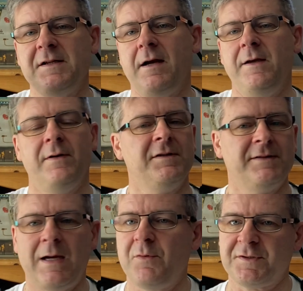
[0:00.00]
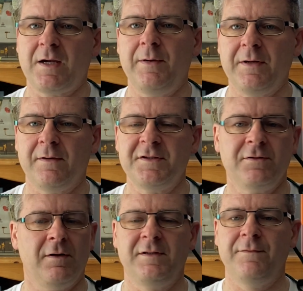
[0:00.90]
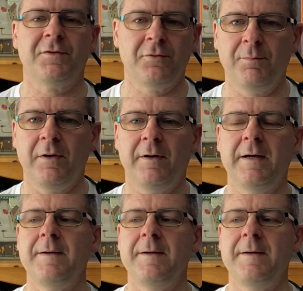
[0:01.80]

You understand what's going on. It's not a difficult plot.